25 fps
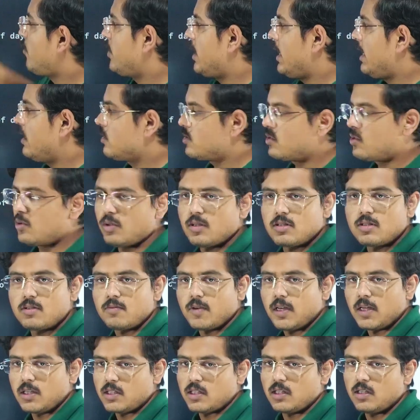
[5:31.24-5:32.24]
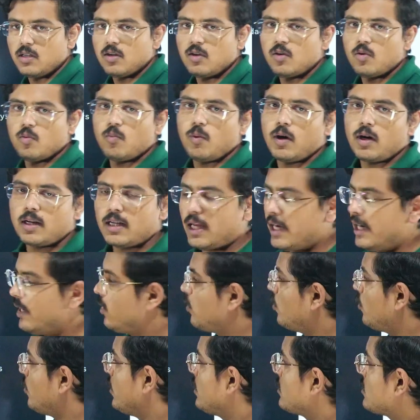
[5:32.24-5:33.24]
days to this function. What I
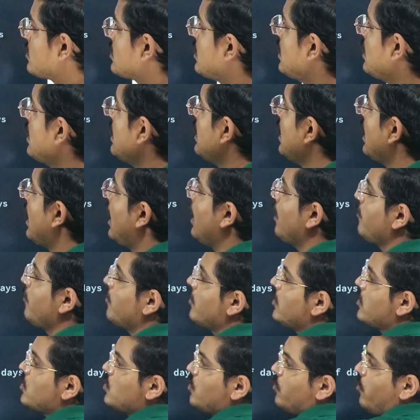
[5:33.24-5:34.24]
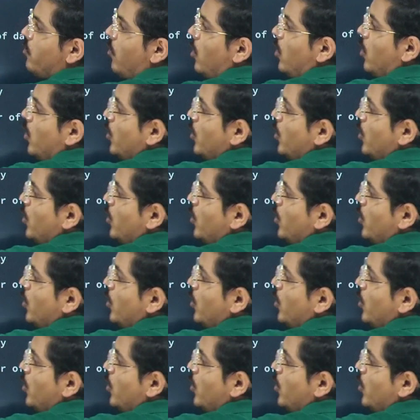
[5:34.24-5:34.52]
do is, I first of all